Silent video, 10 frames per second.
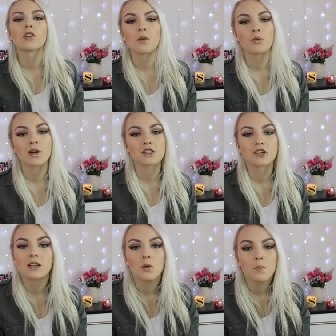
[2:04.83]
a couple
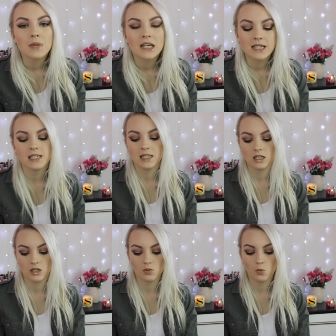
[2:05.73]
extra little minis
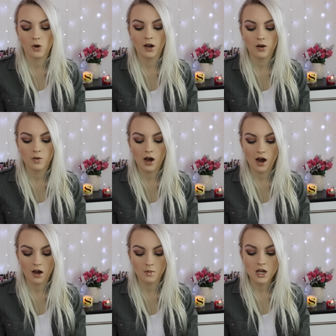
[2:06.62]
as well.
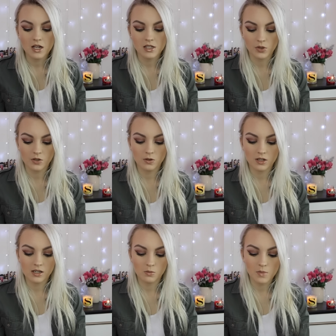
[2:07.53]
So I got
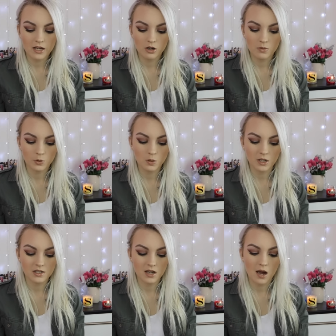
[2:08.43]
a little mango body
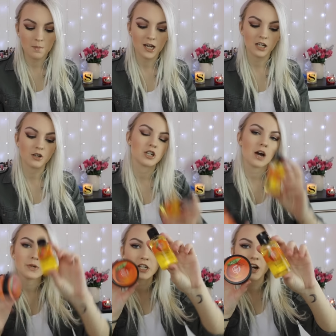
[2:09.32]
butter and mango
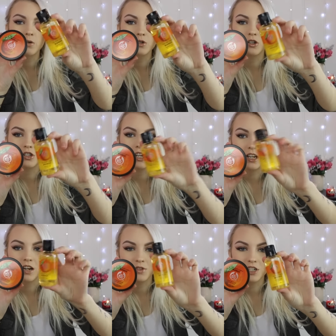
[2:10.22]
shower gel. So Shane
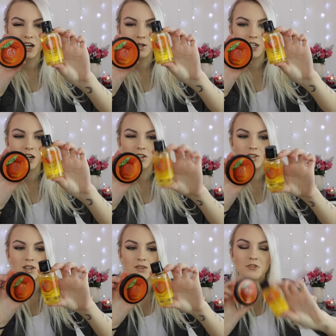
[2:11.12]
can have the shower gel
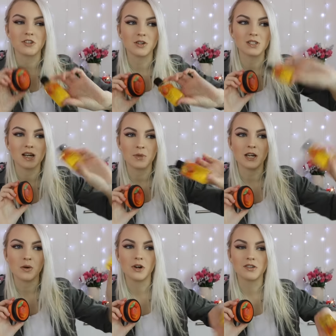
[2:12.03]
because I've already got a Ted
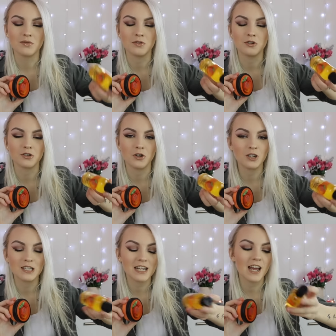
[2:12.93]
Baker one for the
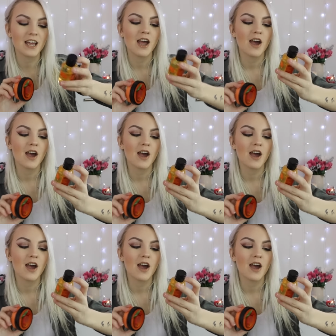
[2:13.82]
holiday.